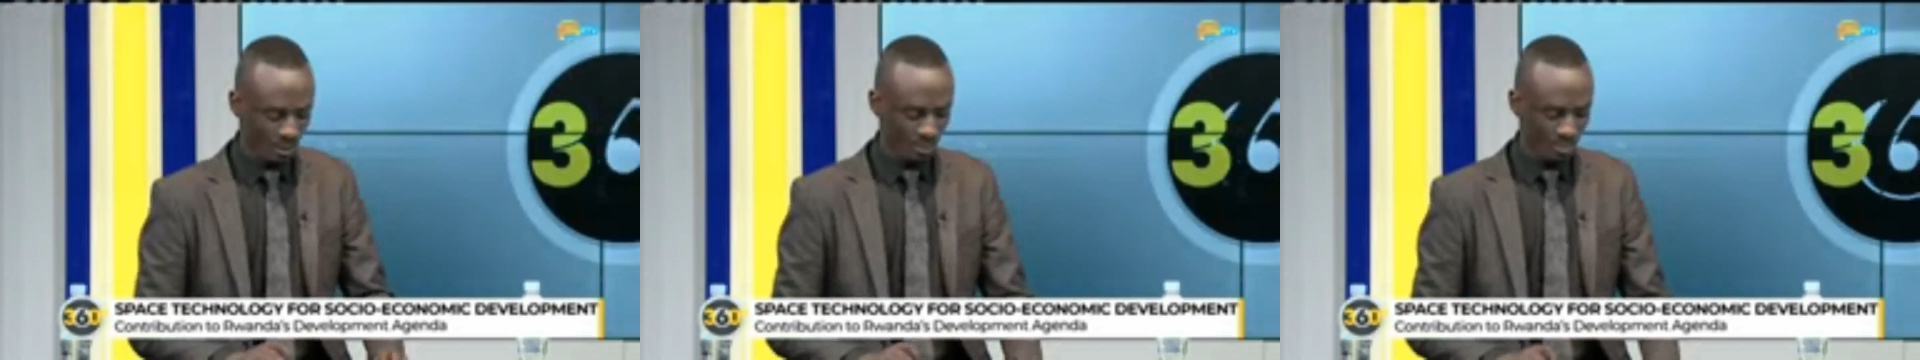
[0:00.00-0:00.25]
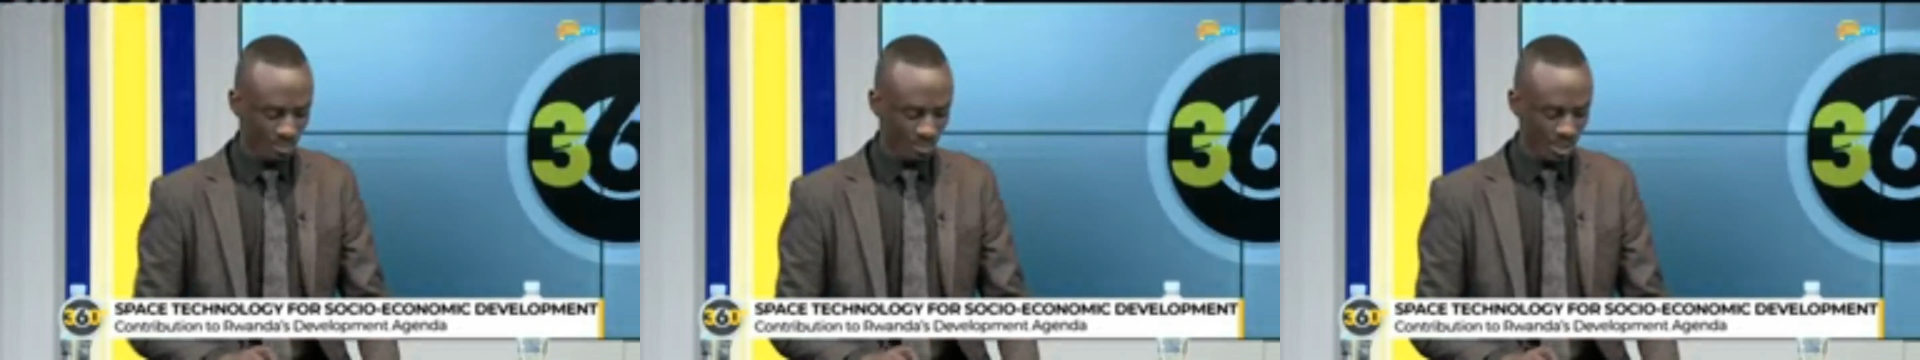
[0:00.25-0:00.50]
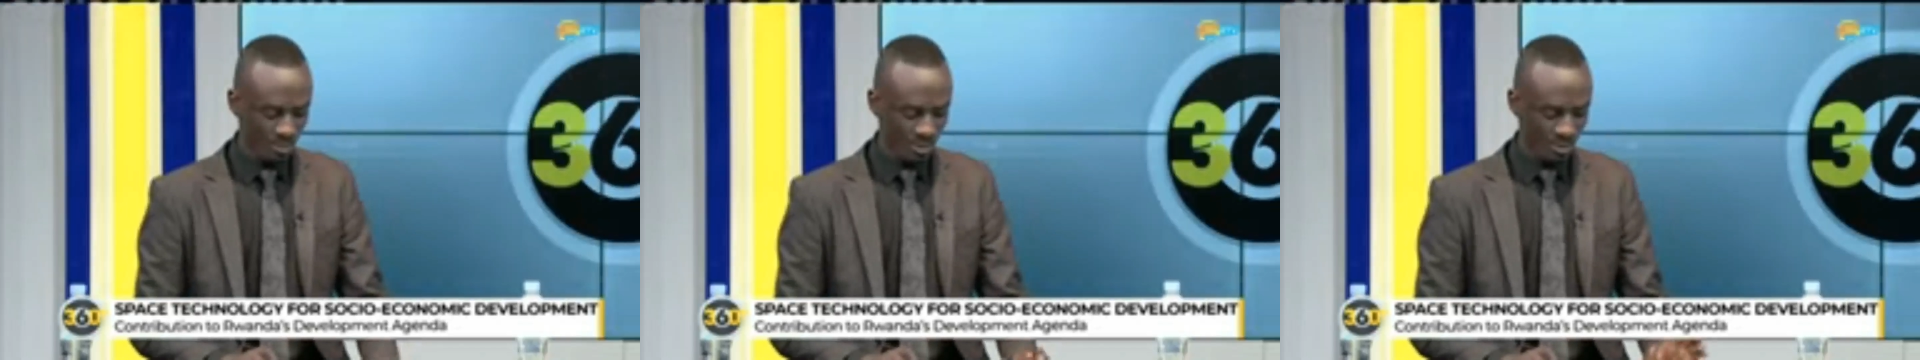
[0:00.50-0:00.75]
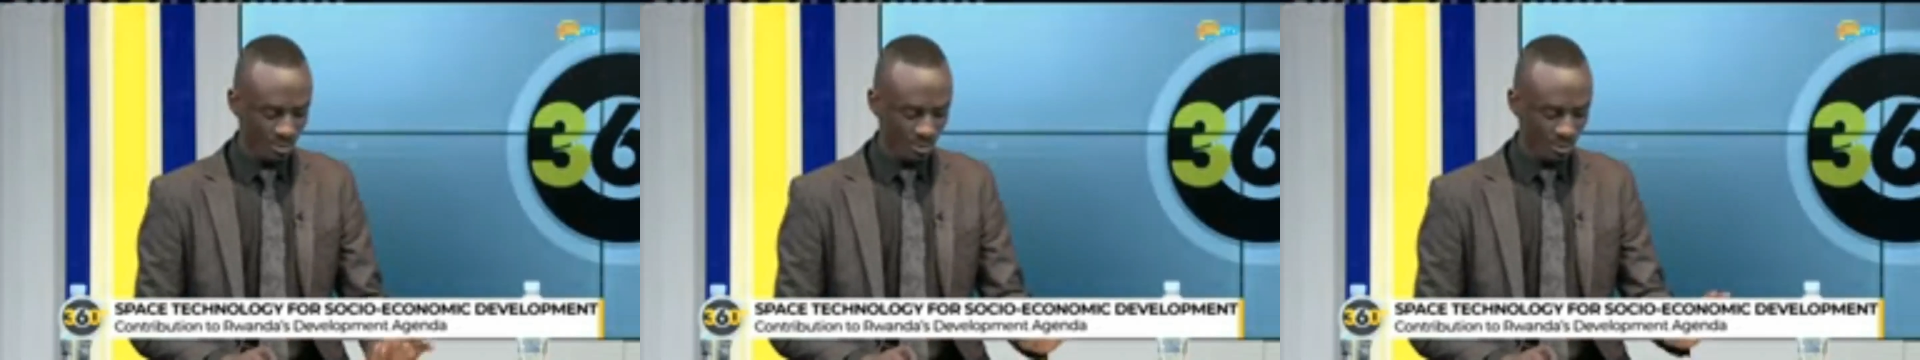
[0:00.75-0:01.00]

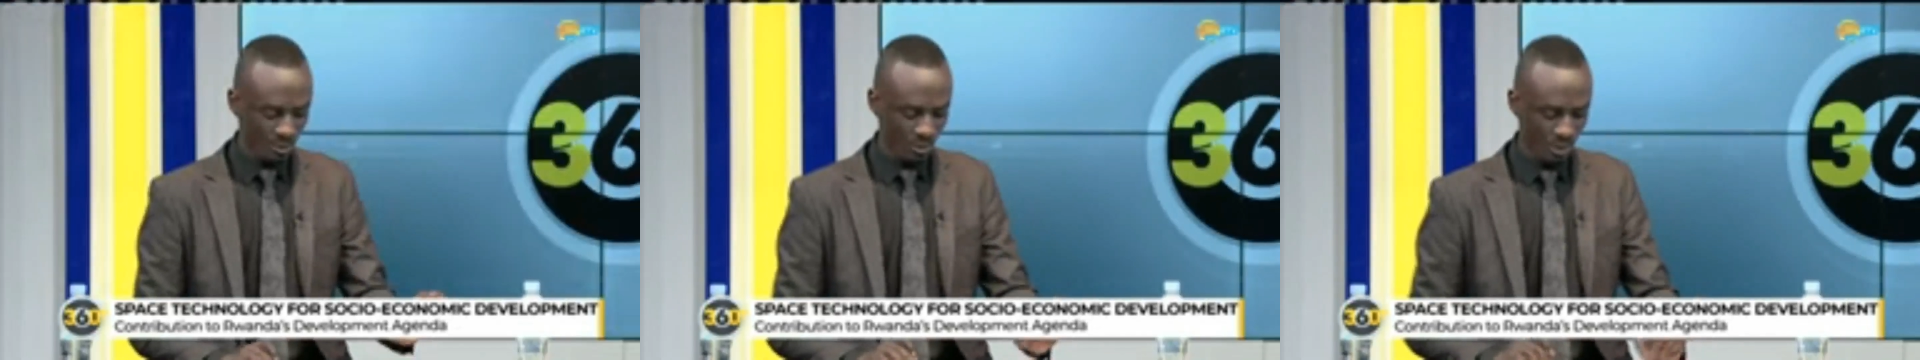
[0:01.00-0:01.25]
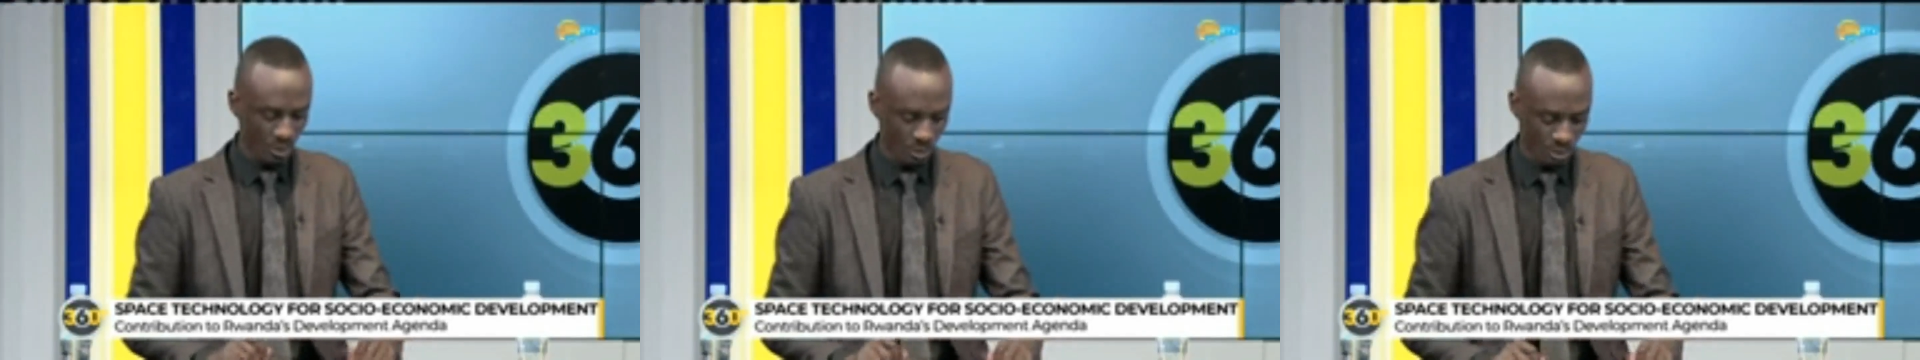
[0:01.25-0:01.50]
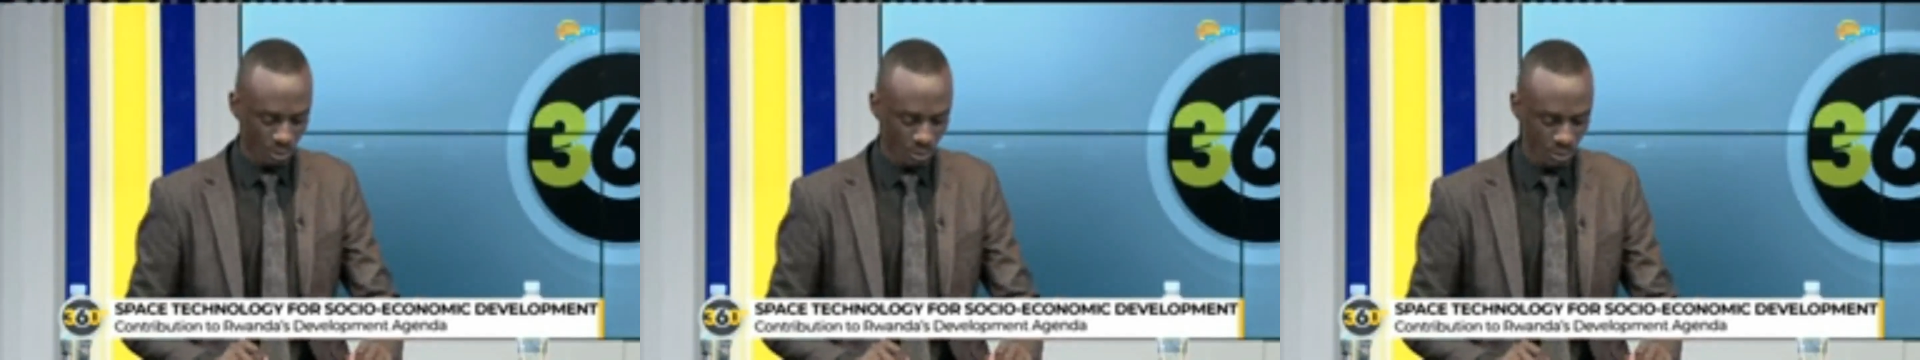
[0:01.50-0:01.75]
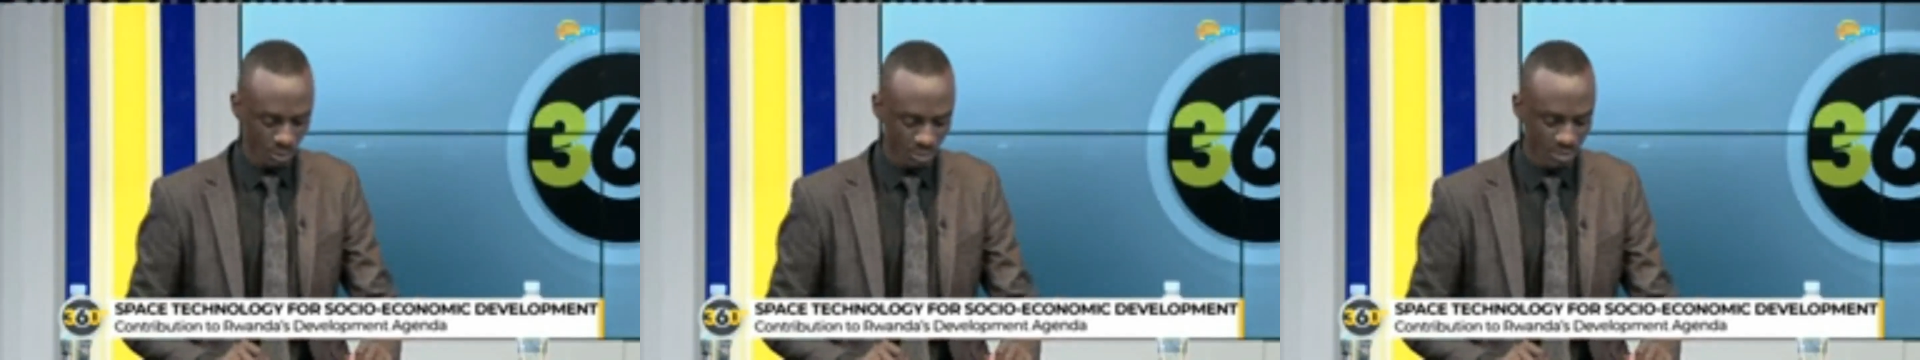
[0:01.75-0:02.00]
Maybe before we go
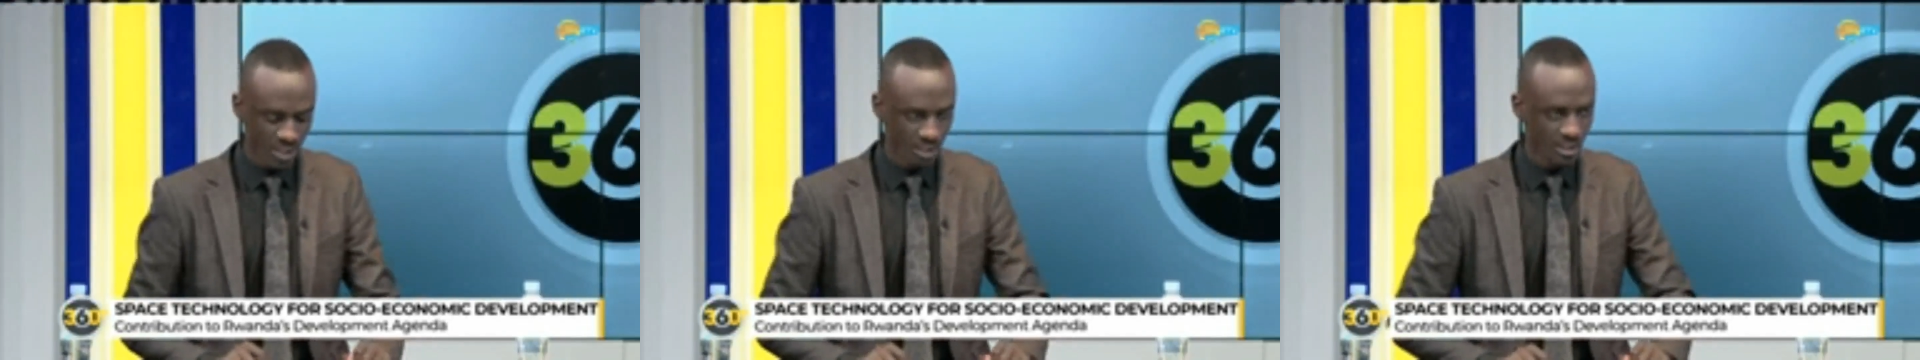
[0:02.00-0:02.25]
to break